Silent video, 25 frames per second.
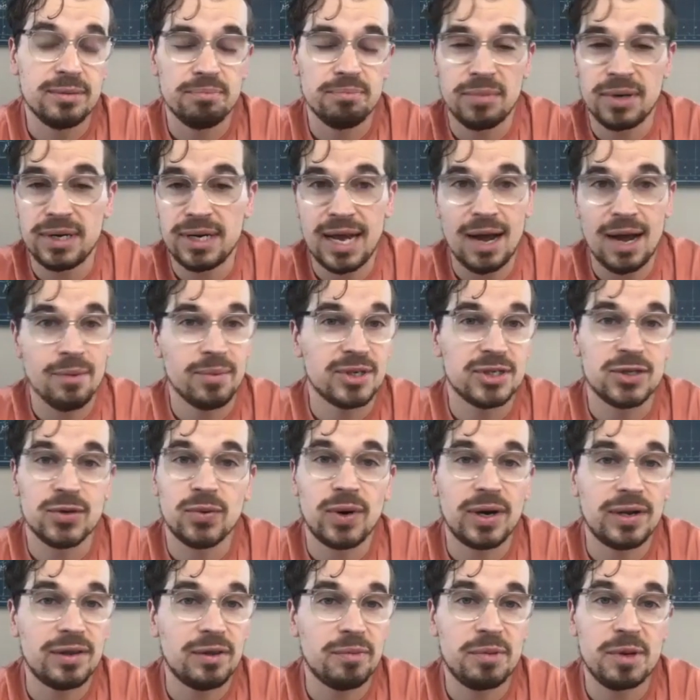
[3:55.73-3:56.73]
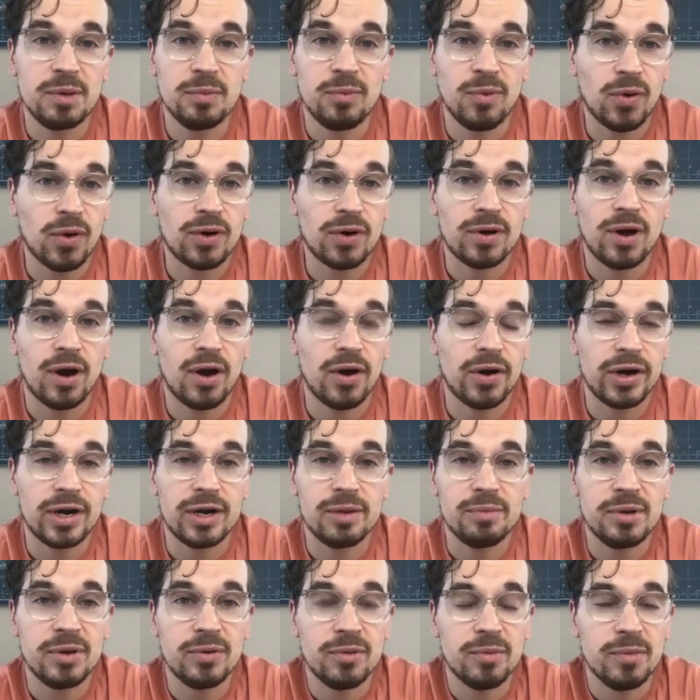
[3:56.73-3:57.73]
but now majority of the people are going to
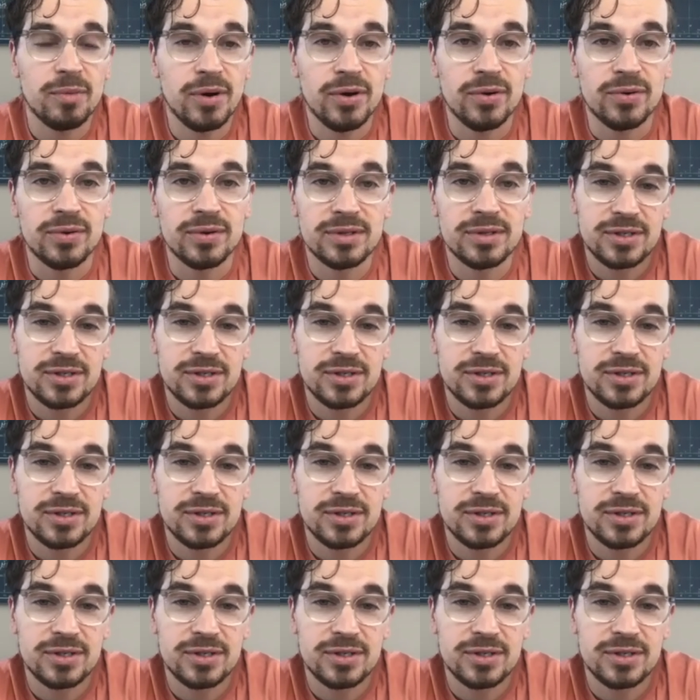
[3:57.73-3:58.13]
be remote.